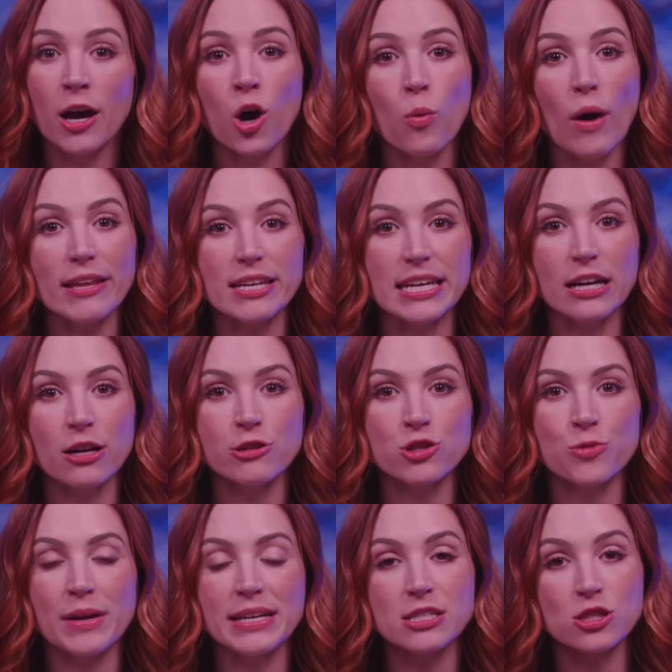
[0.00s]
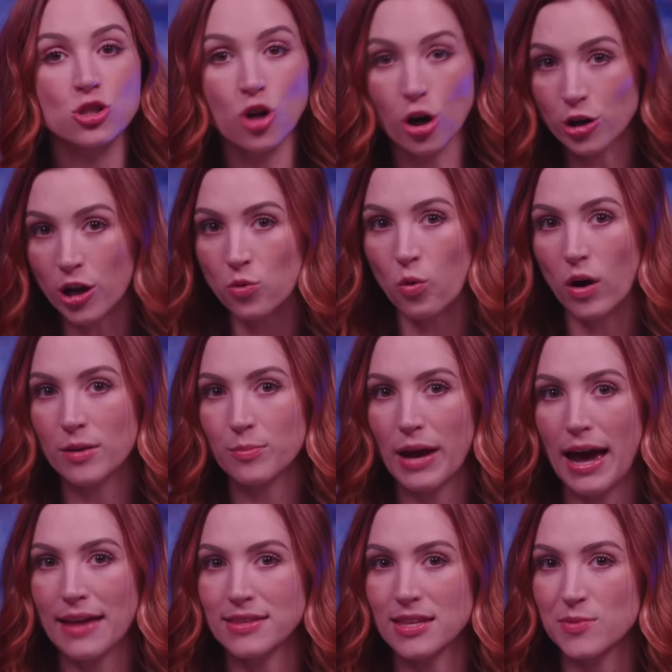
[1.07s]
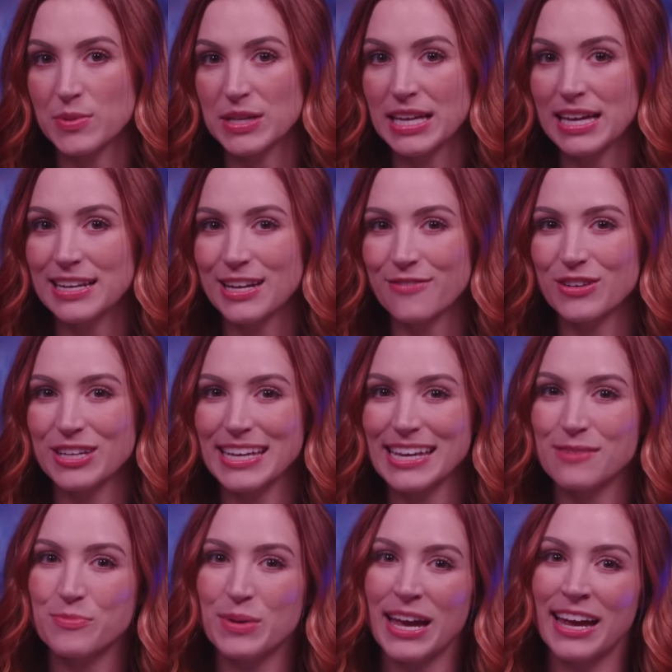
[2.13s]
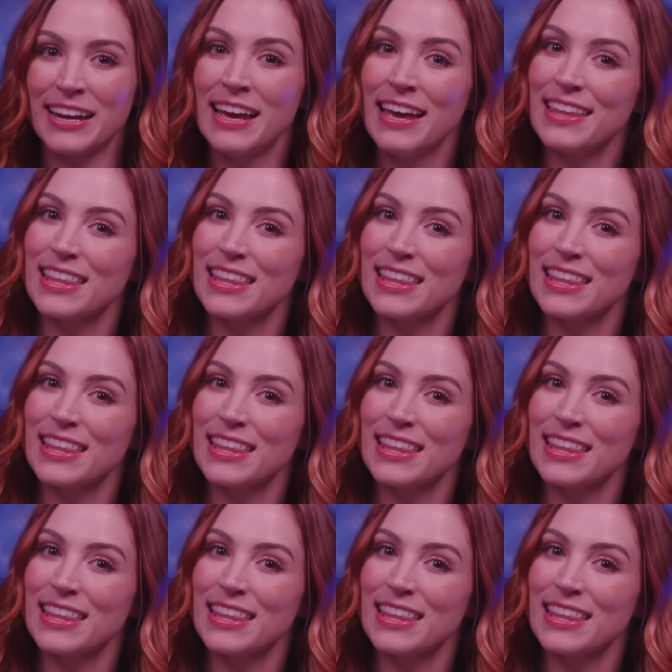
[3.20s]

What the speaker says: While a character may start on one path at the beginning of a campaign,